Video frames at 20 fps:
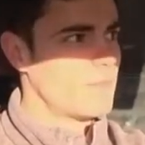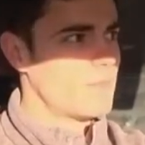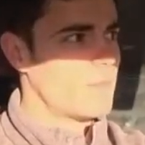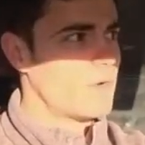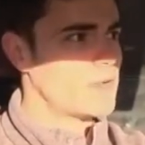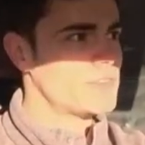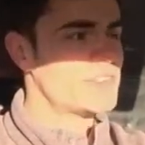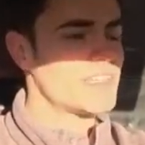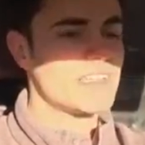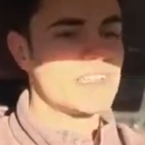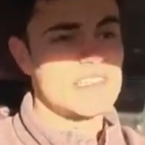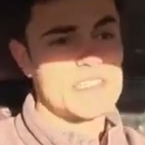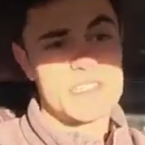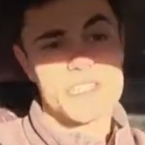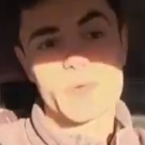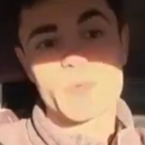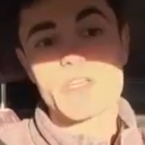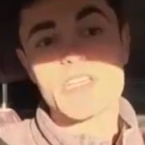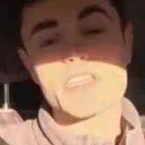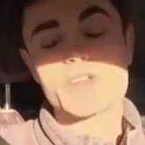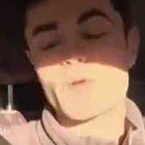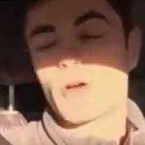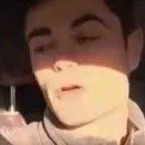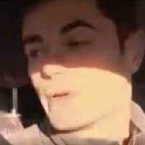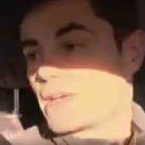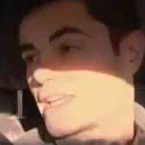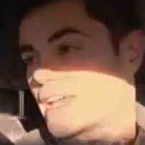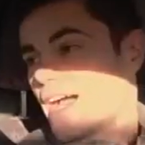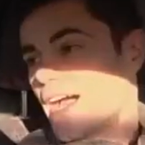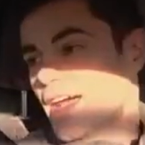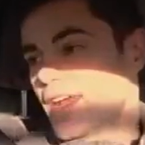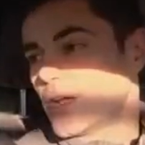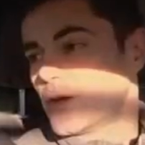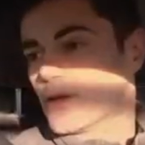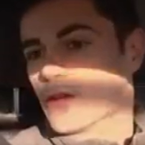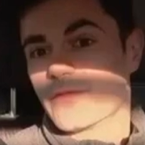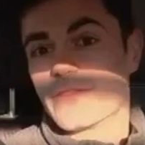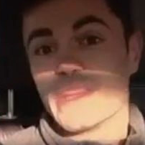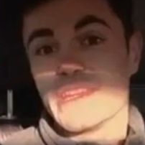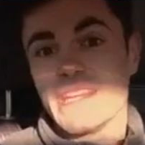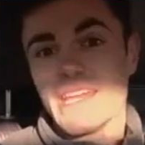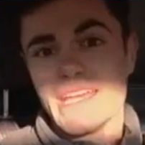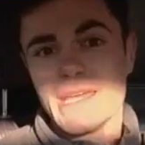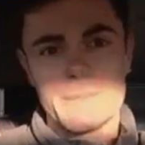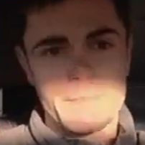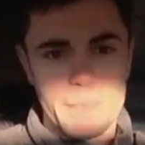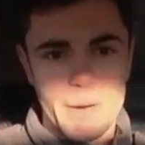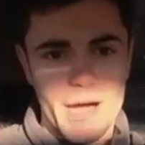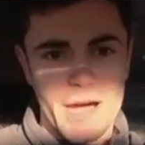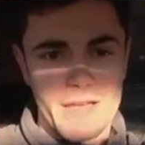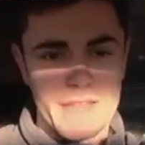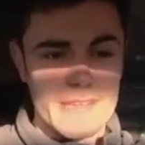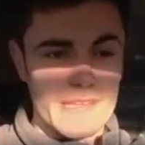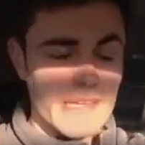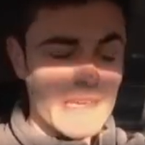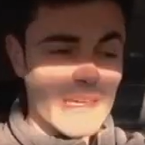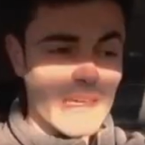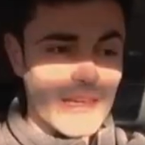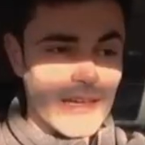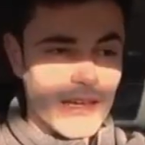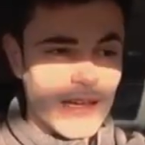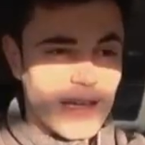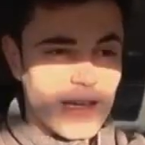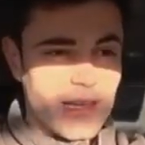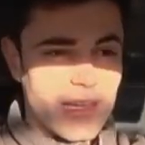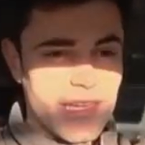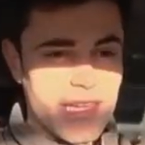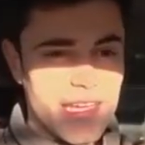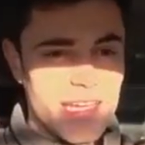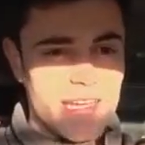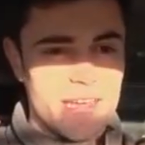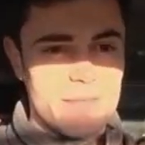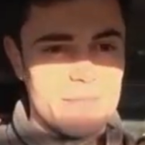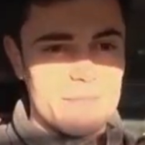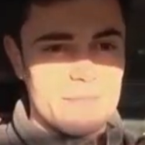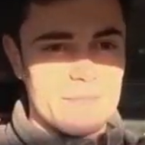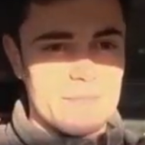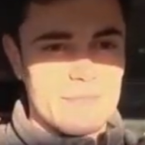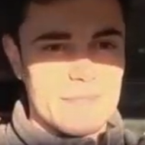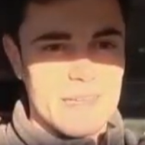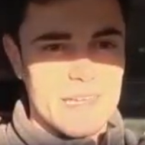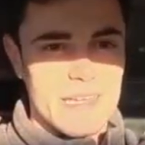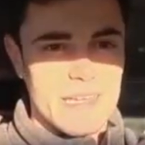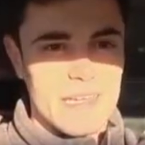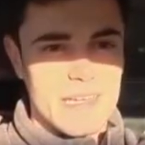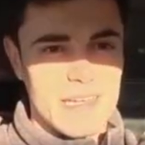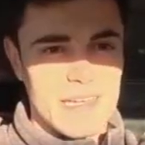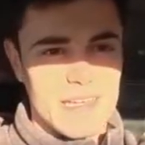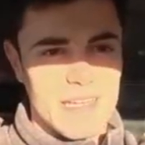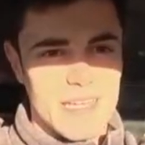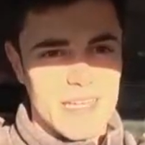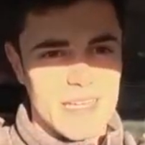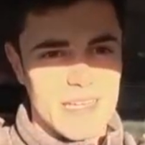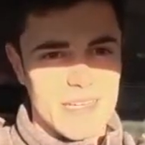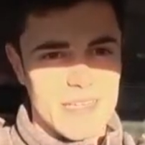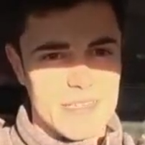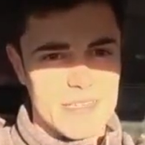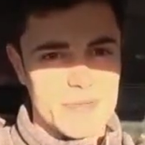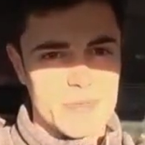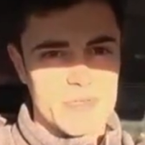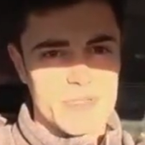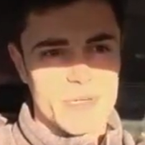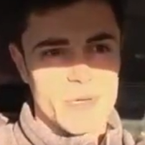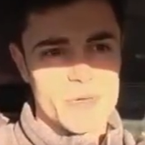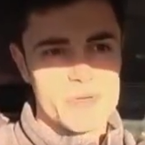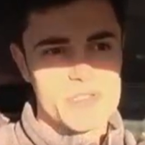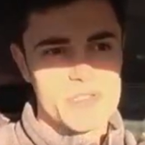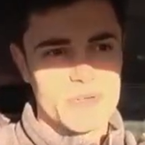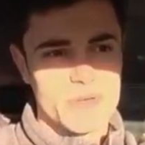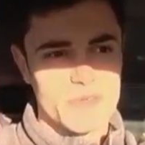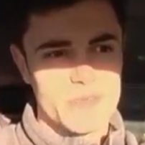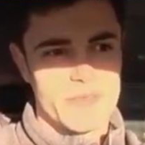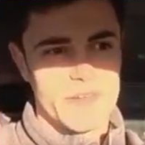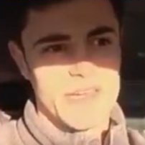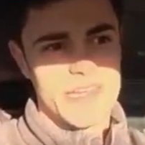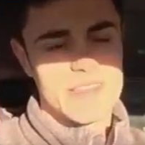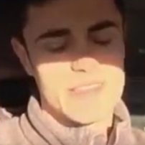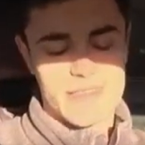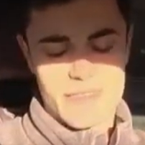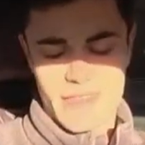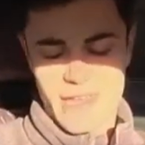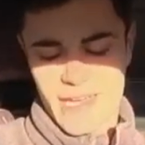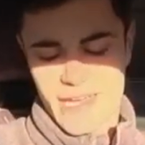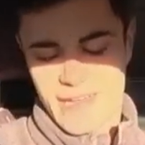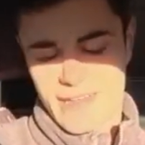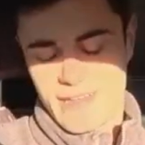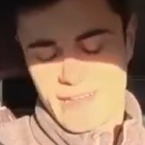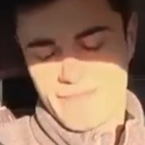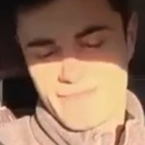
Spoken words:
wanting to squeeze what we can out of the day. But you would also find that